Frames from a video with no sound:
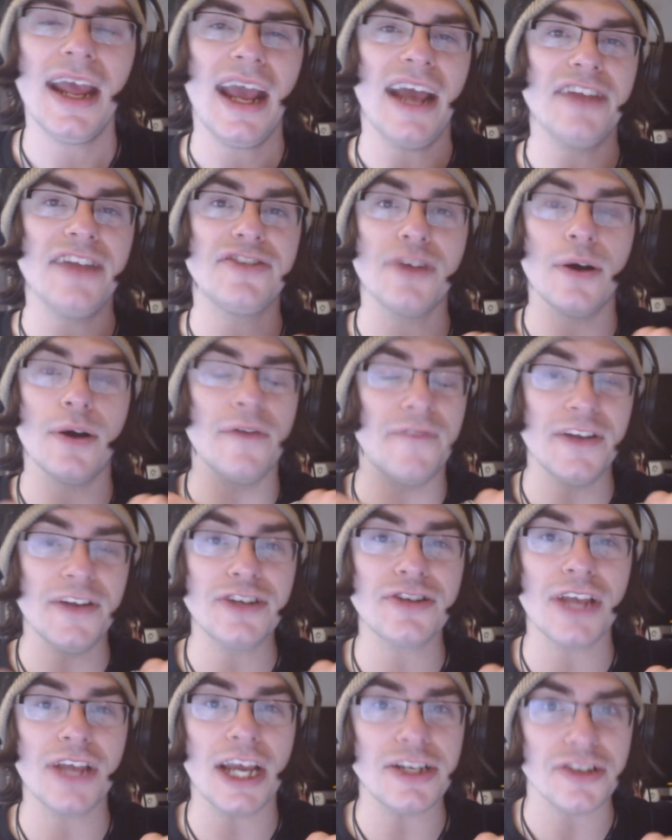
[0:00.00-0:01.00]
And so
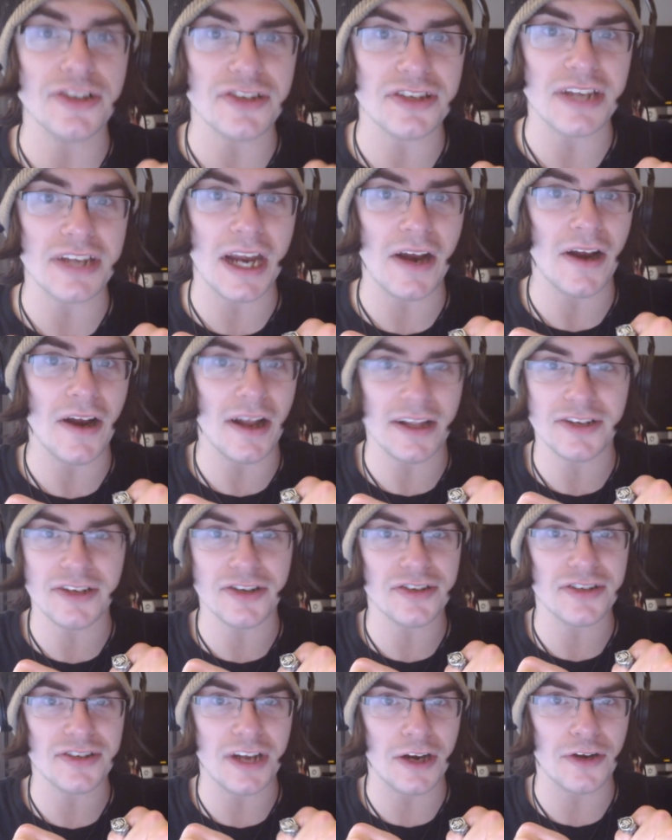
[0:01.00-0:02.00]
eventually I just
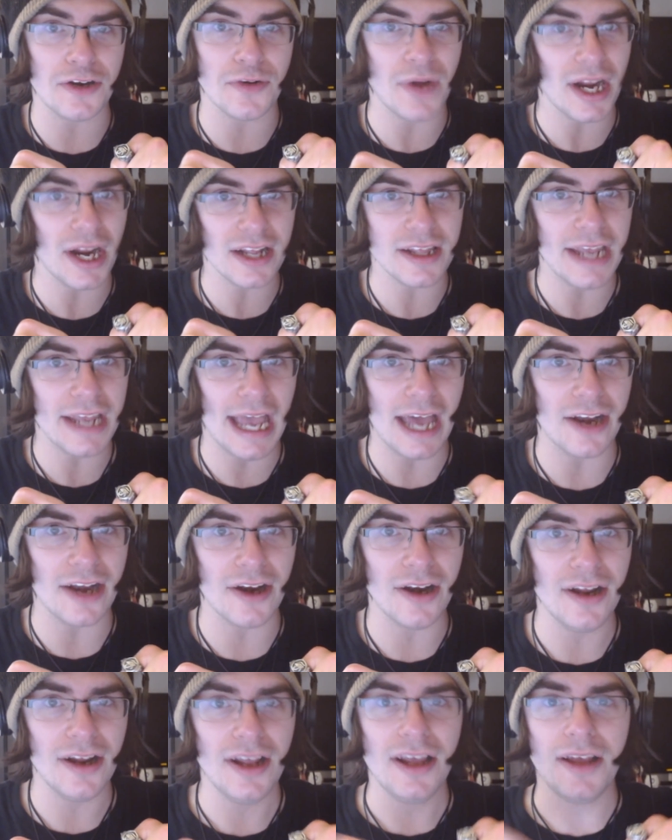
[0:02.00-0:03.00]
stare directly at
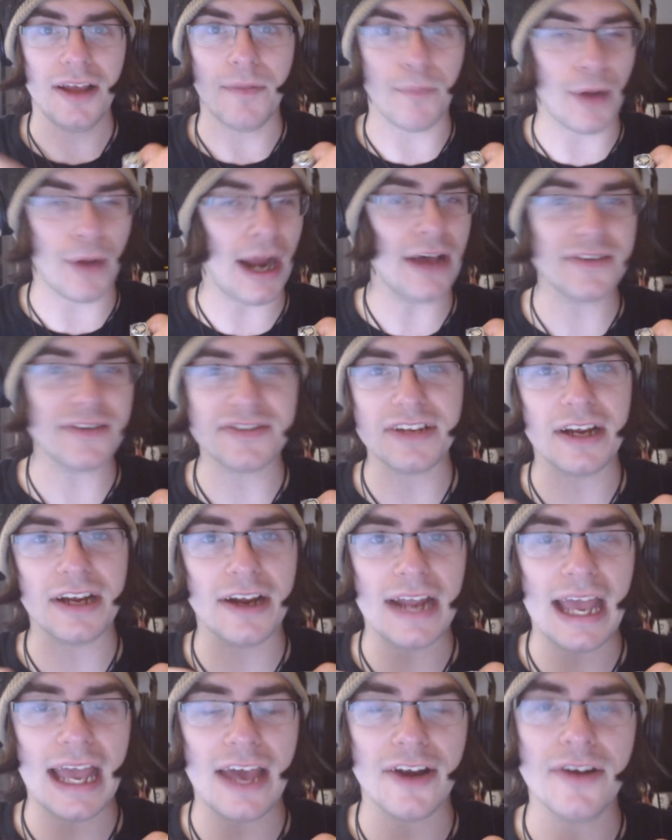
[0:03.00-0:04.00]
her, Brow
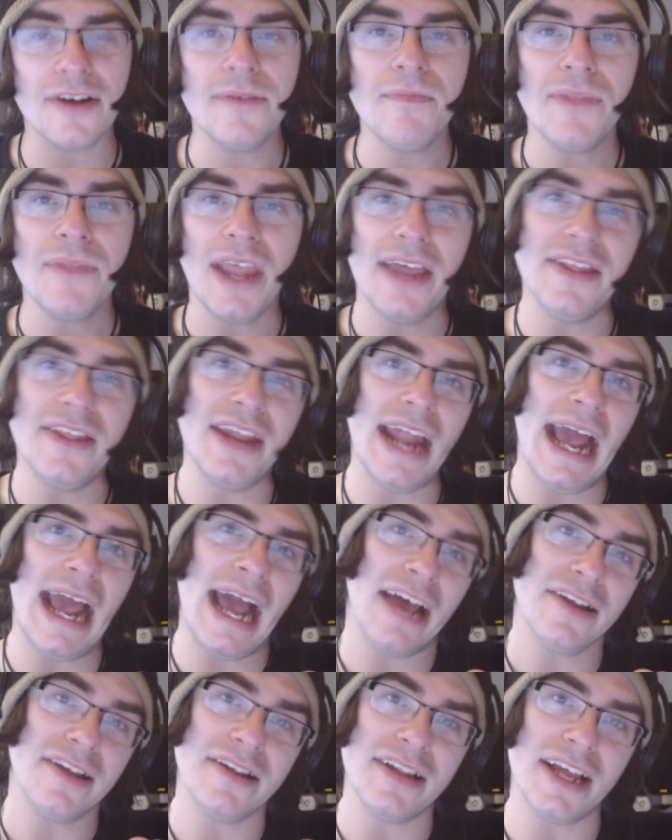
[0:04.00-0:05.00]
staring at her, and
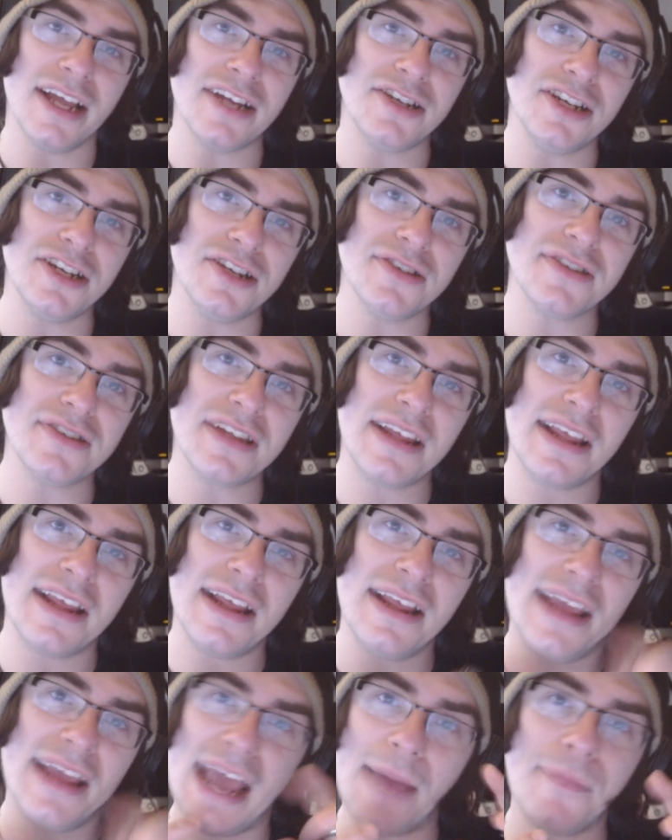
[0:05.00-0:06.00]
then she just
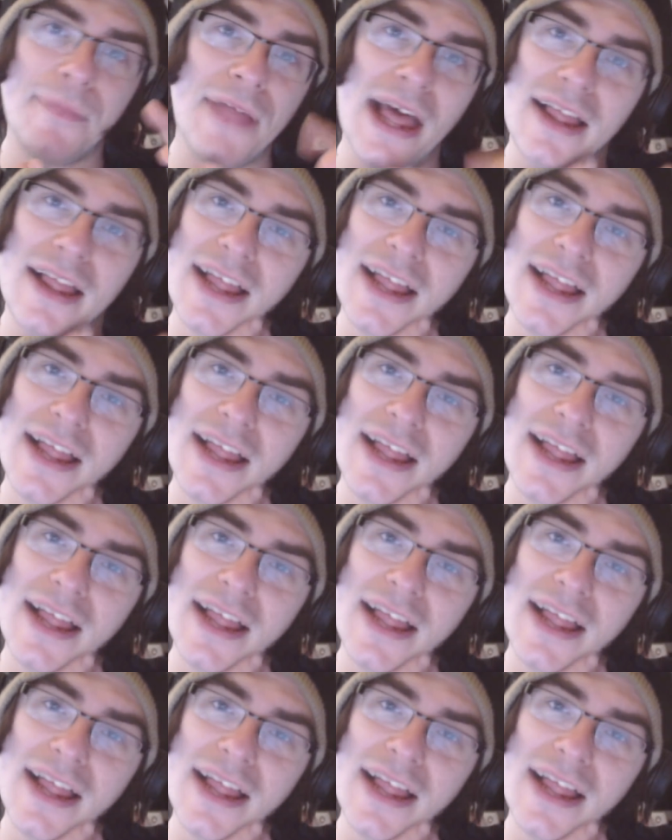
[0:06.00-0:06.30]
kept that,